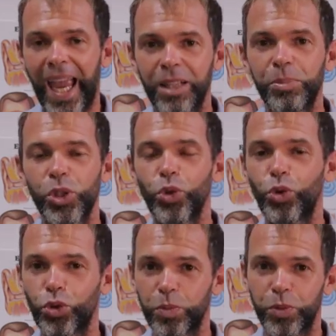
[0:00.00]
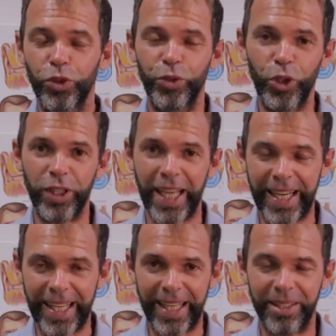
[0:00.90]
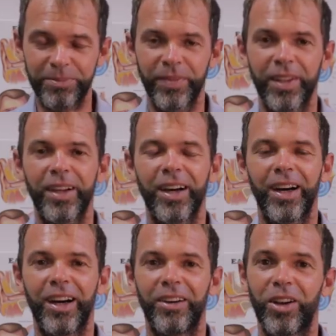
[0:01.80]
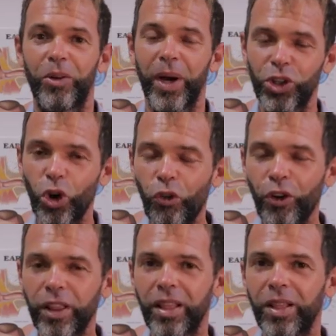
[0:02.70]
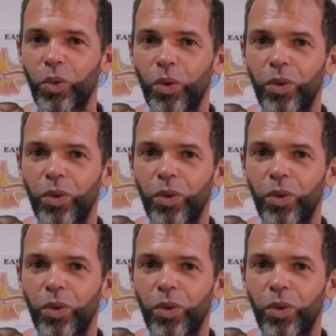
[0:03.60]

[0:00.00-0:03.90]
helps you to improve your technique. Quite often,